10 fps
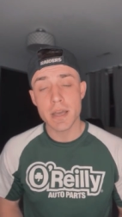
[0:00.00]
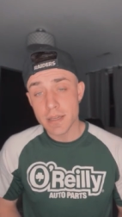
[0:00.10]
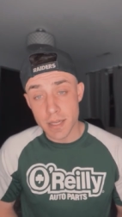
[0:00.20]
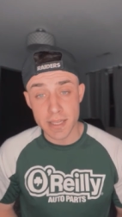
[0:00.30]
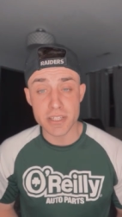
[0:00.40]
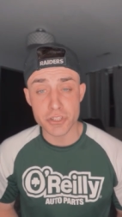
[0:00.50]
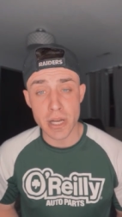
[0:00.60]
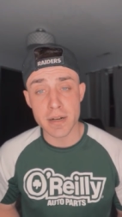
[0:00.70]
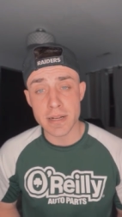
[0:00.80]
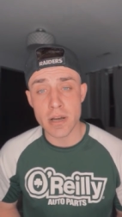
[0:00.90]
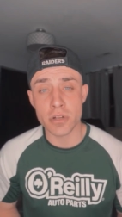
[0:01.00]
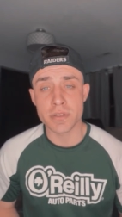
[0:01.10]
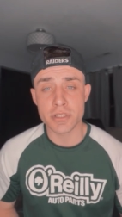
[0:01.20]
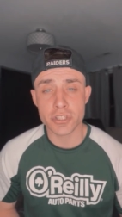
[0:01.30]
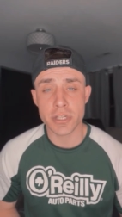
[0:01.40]
going to get shouted out on
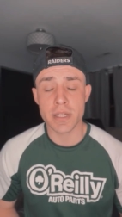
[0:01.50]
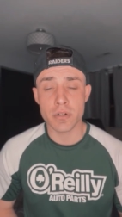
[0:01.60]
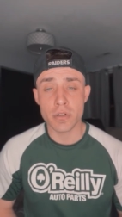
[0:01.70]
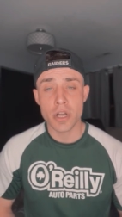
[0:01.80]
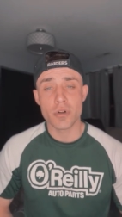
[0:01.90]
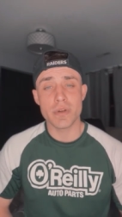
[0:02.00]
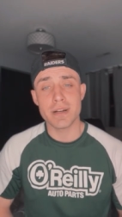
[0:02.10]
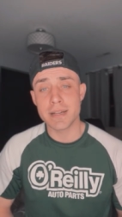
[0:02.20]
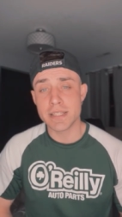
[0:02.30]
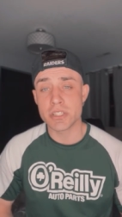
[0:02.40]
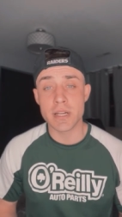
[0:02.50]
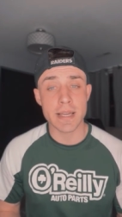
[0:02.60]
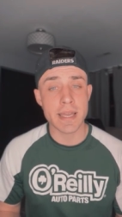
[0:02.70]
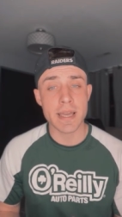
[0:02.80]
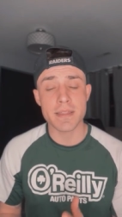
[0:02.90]
this channel. Raider Nation, I
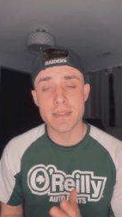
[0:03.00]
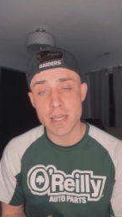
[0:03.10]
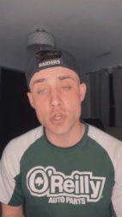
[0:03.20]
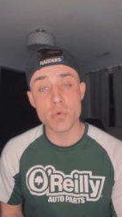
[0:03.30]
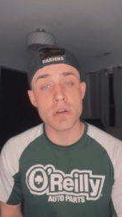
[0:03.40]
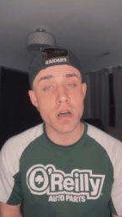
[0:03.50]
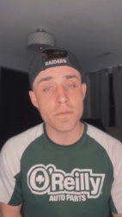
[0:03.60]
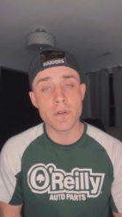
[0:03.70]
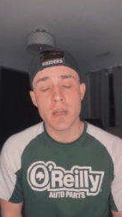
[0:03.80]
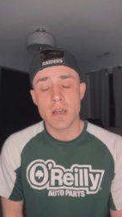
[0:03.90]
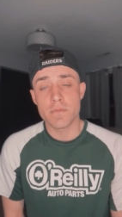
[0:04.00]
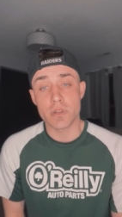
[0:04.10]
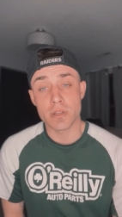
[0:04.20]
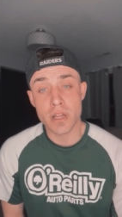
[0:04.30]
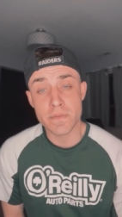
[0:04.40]
can't thank you enough for
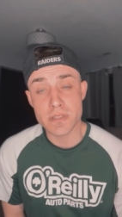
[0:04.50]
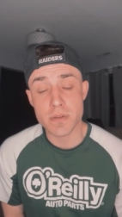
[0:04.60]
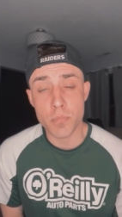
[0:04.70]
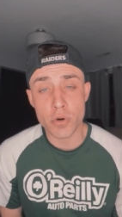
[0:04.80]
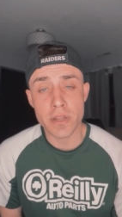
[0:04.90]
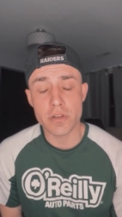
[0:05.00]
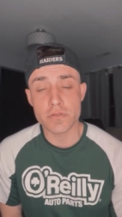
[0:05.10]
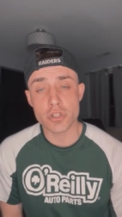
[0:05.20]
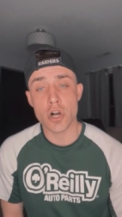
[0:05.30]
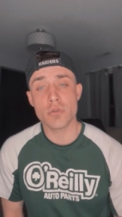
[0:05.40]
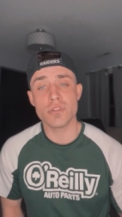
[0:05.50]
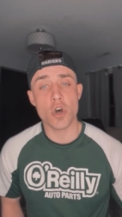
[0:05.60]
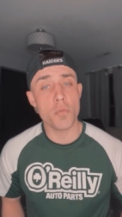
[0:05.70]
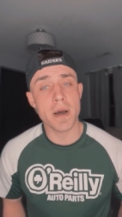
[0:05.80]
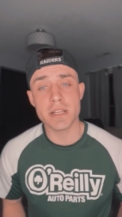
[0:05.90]
the love and support that you've shown.
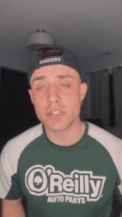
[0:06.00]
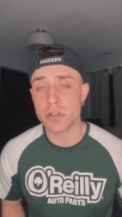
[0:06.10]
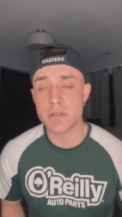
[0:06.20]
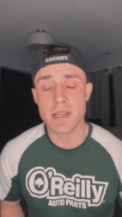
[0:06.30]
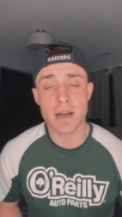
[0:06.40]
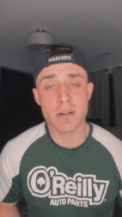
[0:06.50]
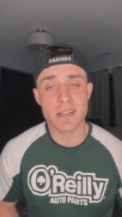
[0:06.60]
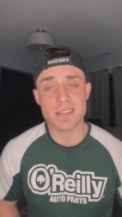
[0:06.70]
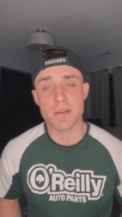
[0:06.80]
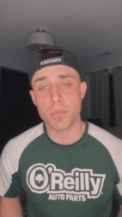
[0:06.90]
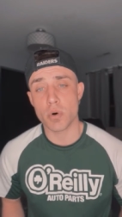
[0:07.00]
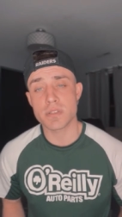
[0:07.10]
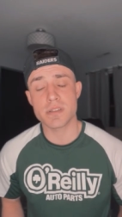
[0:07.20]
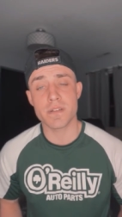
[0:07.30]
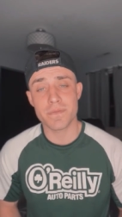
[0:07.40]
Nobody shows out and
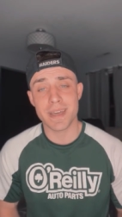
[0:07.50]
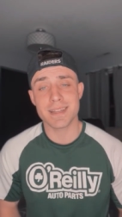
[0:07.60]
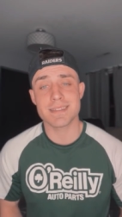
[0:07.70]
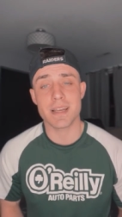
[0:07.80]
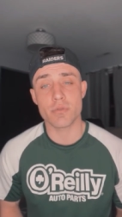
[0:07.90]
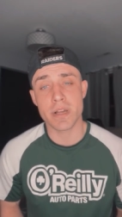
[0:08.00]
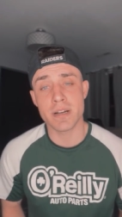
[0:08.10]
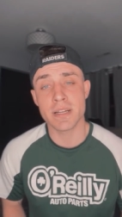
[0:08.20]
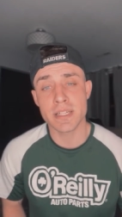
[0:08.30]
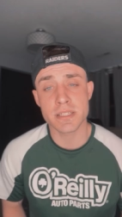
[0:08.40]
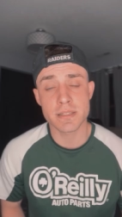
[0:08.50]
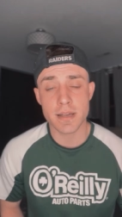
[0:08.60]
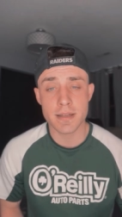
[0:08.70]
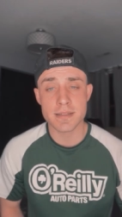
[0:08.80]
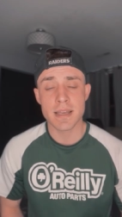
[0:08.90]
supports their fans like Raider Nation
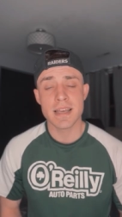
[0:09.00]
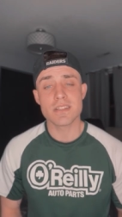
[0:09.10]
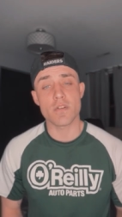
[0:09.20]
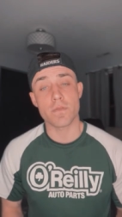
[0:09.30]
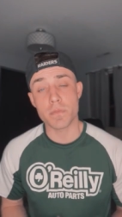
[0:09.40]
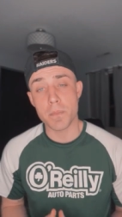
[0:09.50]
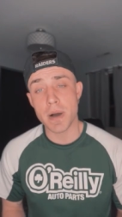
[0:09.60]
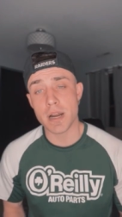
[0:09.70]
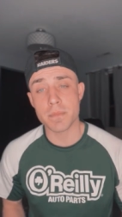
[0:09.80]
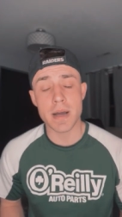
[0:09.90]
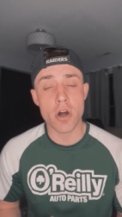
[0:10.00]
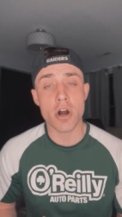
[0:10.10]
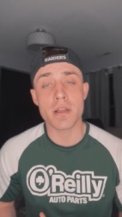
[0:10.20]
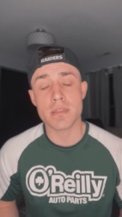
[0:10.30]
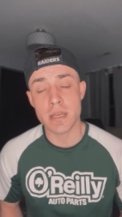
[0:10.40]
does. So from the bottom of my
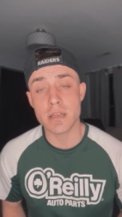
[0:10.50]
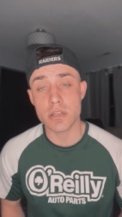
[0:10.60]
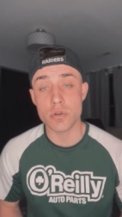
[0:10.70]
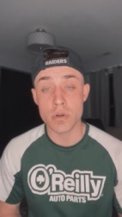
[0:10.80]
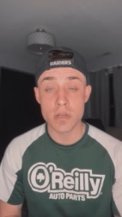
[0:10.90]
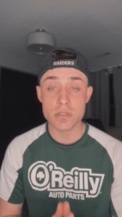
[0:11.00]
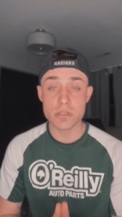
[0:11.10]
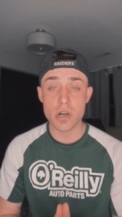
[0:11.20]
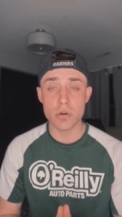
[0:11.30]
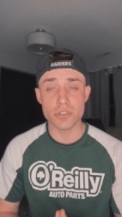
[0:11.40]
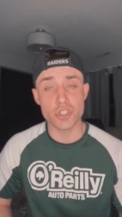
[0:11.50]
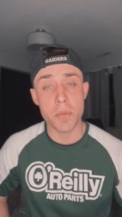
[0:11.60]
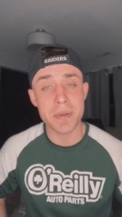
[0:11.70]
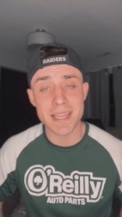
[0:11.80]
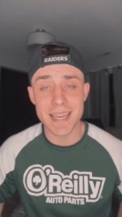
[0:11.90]
heart, thank you. So
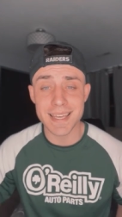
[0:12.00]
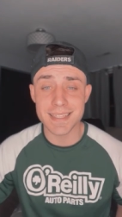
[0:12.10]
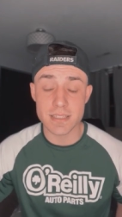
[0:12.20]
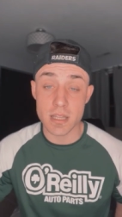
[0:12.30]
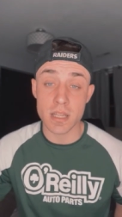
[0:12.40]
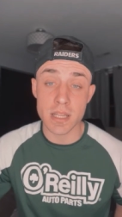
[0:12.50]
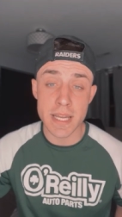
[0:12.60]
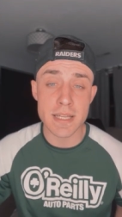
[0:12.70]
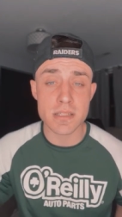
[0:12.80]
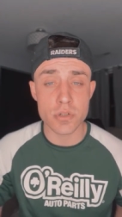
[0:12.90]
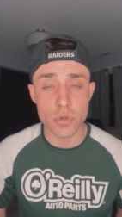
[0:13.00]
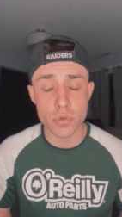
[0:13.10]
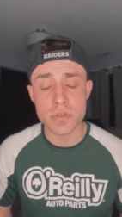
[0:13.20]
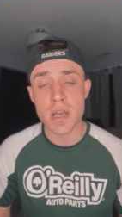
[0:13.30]
jumping into the latest news,